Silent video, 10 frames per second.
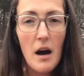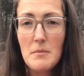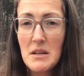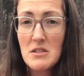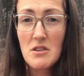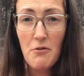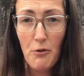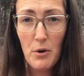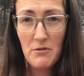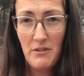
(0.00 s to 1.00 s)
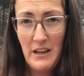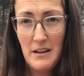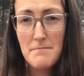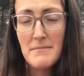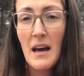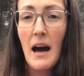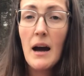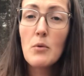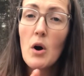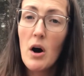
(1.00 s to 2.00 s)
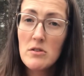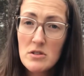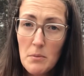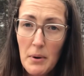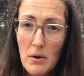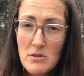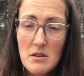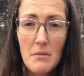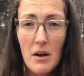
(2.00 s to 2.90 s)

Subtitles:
It is the Fort V. I will also post some